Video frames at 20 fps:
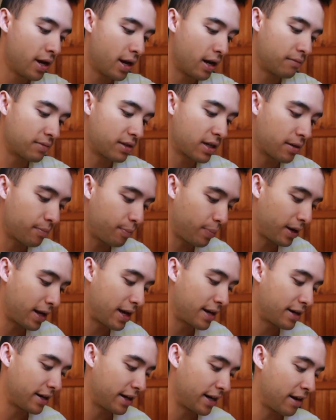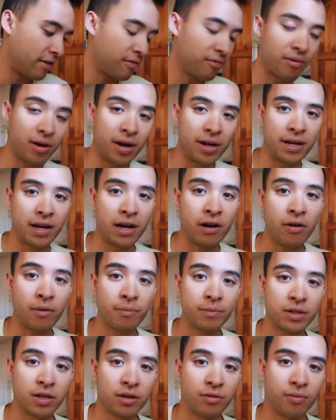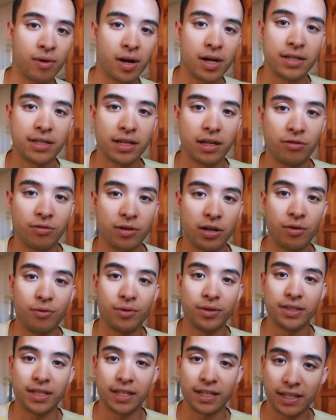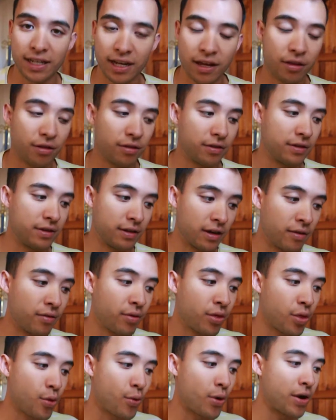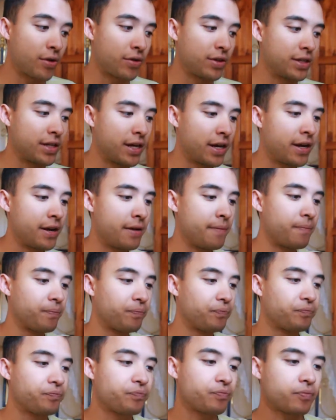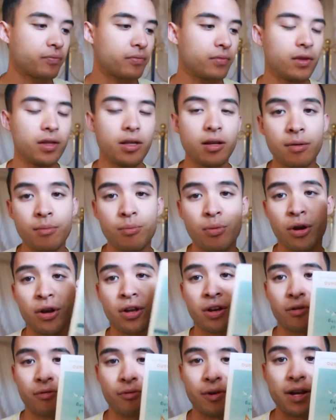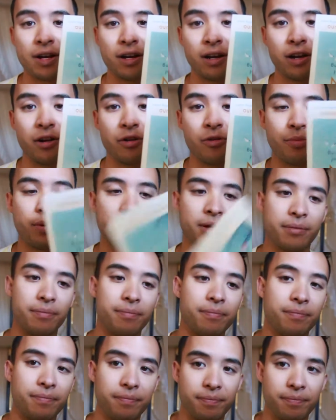I'm just gonna plan it out right now. I'm just gonna write down what I want to get done throughout the day. Probably gonna read a little bit.